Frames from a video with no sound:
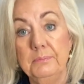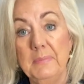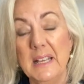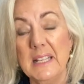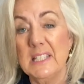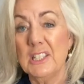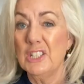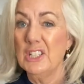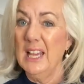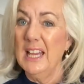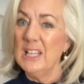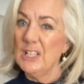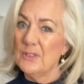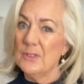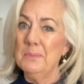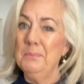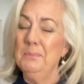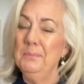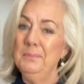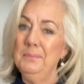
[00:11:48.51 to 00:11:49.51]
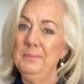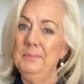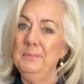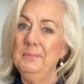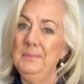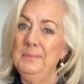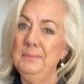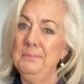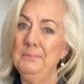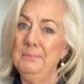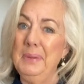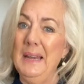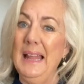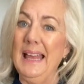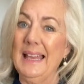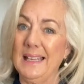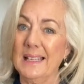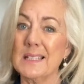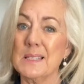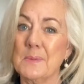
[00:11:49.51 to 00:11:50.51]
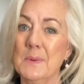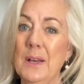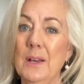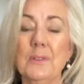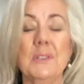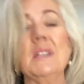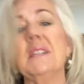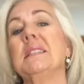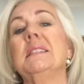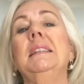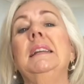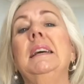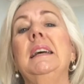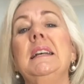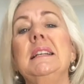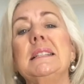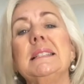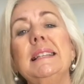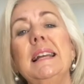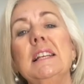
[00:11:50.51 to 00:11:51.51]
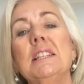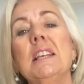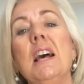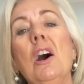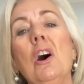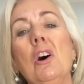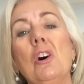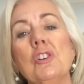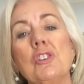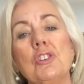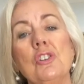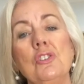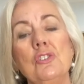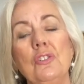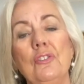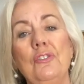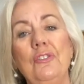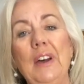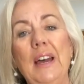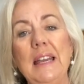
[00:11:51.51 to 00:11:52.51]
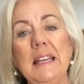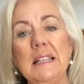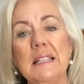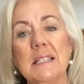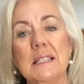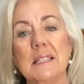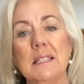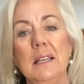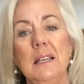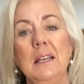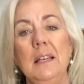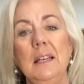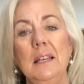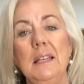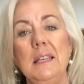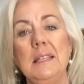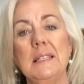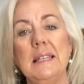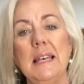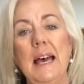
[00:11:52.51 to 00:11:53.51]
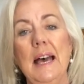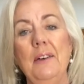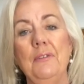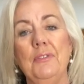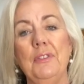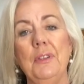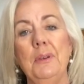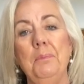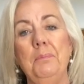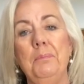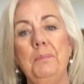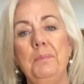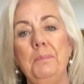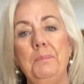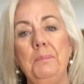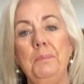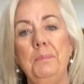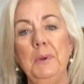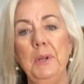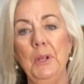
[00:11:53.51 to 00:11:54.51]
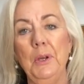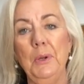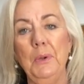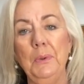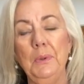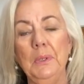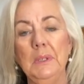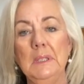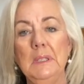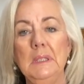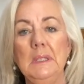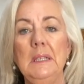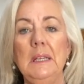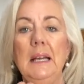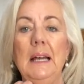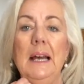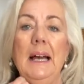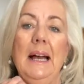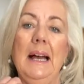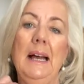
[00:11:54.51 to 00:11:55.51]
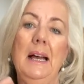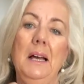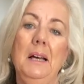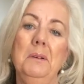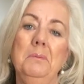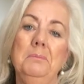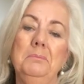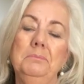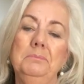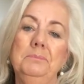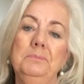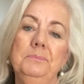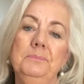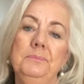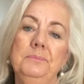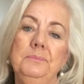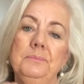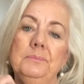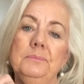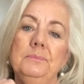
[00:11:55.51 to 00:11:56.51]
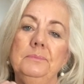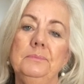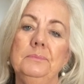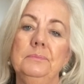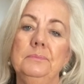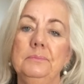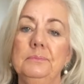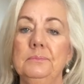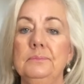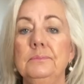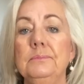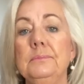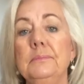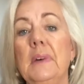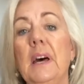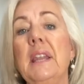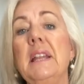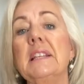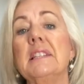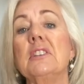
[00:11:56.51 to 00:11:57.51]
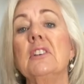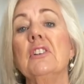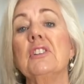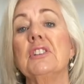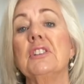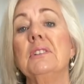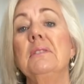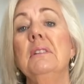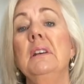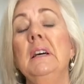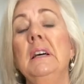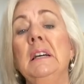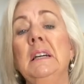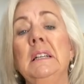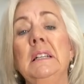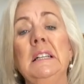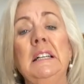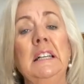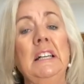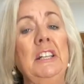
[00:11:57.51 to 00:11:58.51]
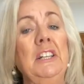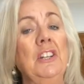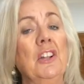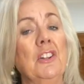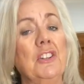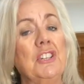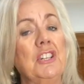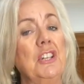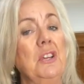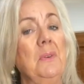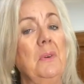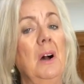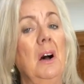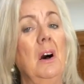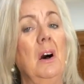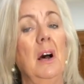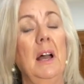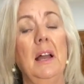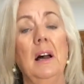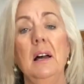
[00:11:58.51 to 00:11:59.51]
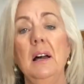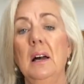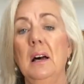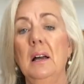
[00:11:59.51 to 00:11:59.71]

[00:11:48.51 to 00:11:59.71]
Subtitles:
It's changed from black as well, doesn't it? It's less harsh on your face to have the blue. And it's not too high.